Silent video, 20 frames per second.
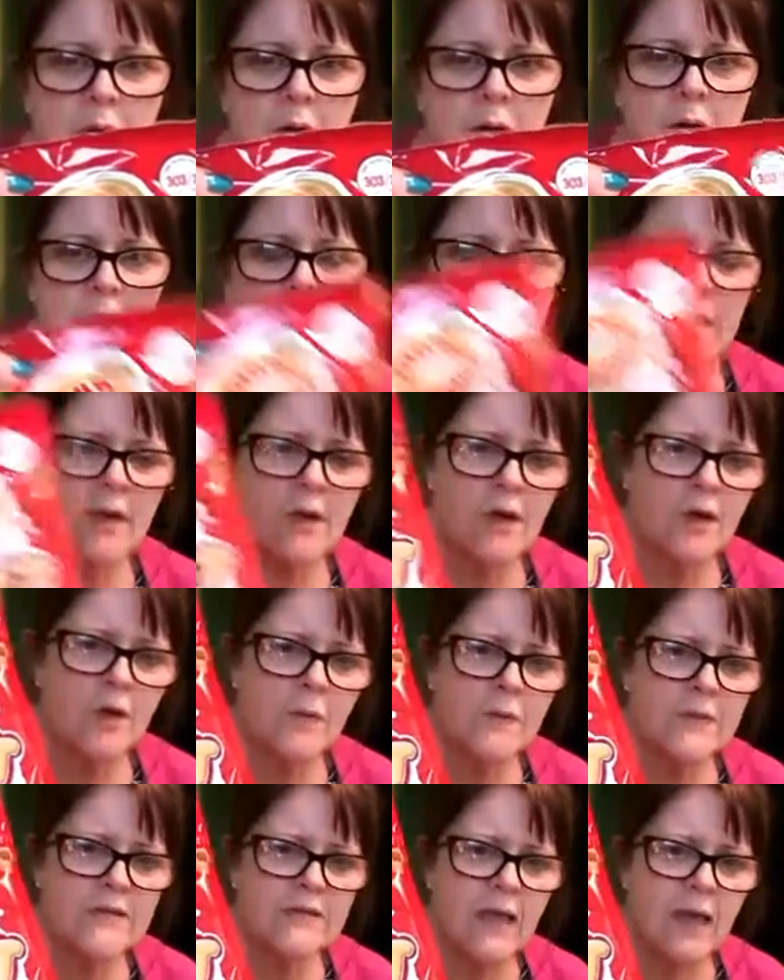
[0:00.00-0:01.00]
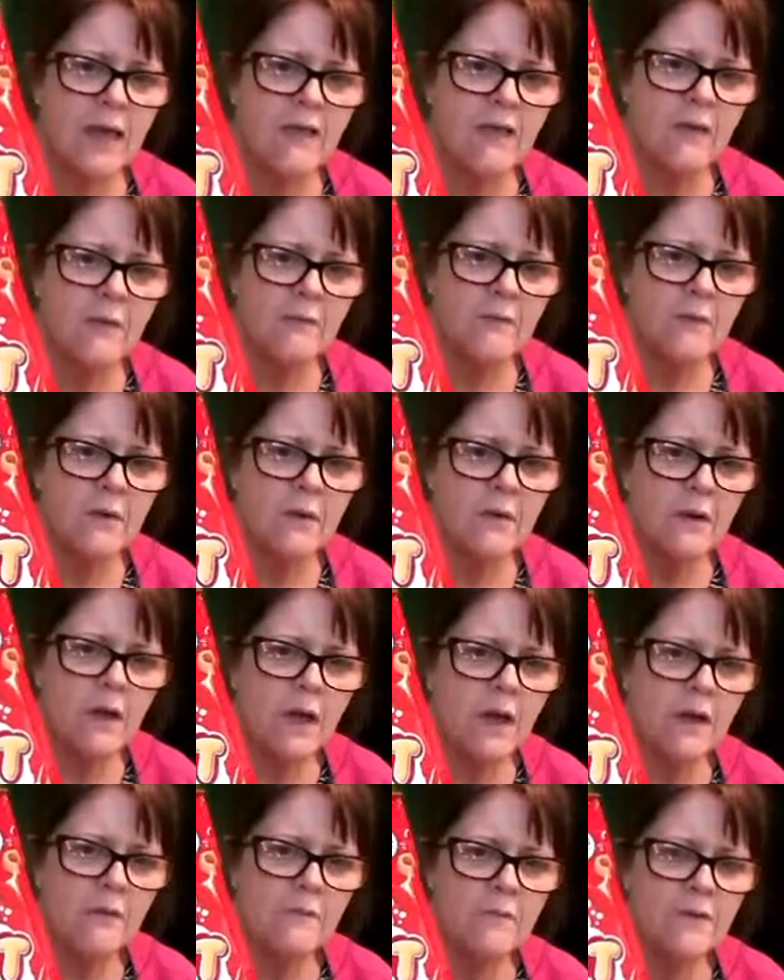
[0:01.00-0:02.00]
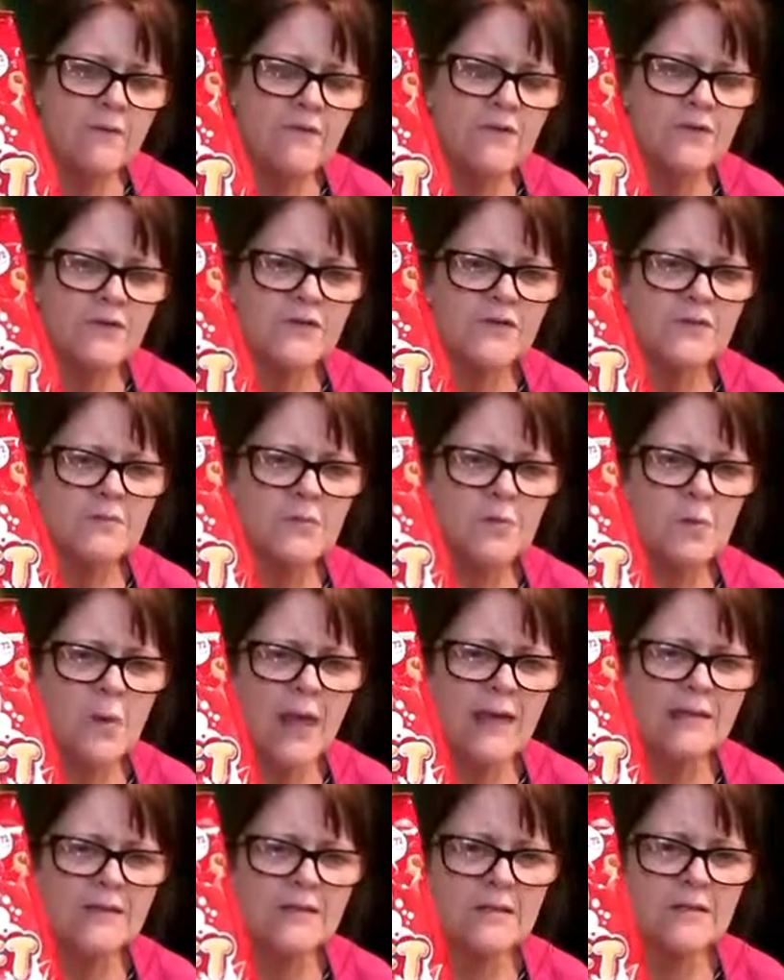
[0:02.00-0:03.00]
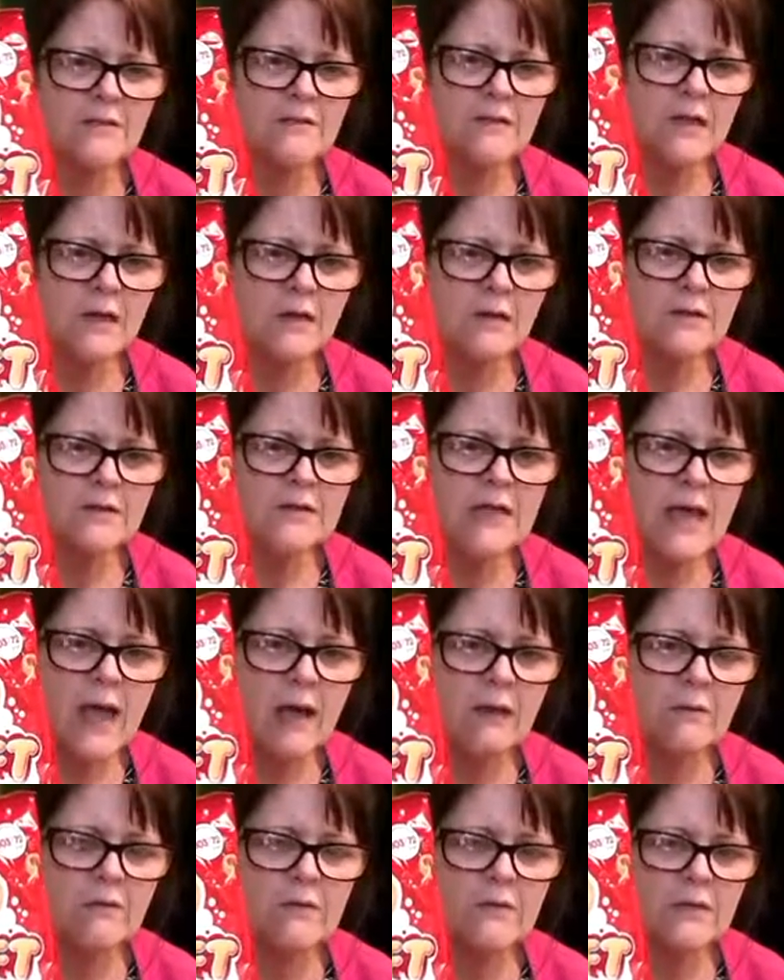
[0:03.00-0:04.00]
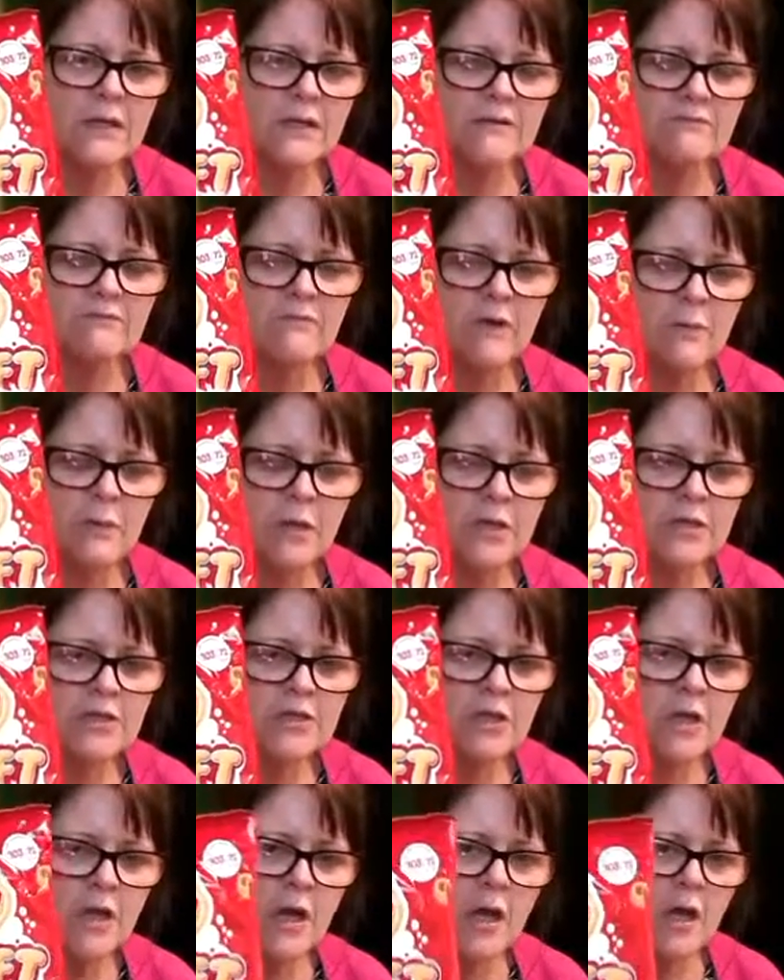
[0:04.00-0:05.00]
Well, I can't always get them. We've got a small Asda in our town, and that's rubbish.